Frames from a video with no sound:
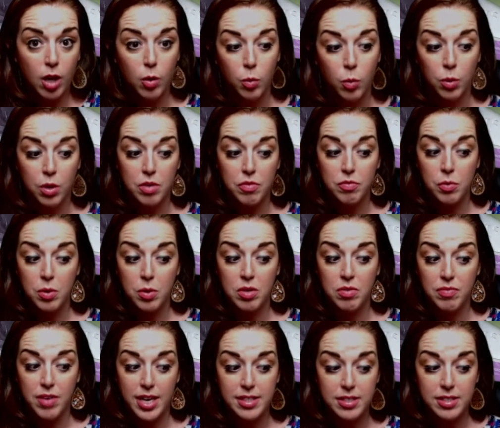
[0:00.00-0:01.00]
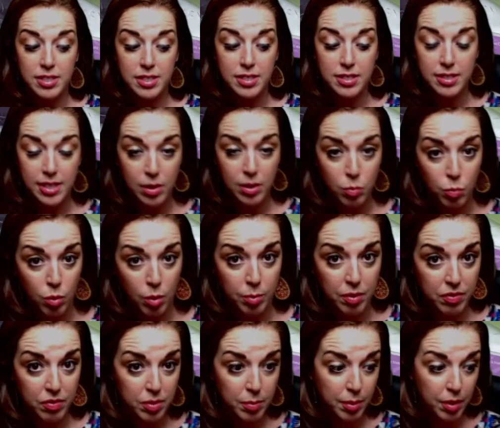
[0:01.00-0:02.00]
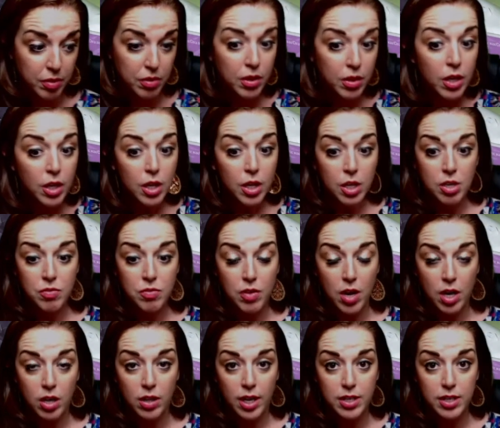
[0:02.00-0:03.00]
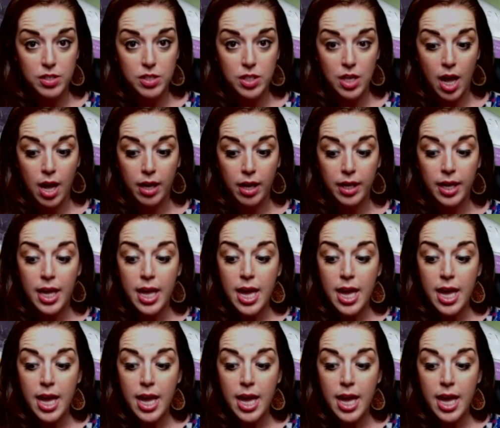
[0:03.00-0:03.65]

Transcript: Or if you invest in Scent and Warmer of the Month, you've got a lot of stock.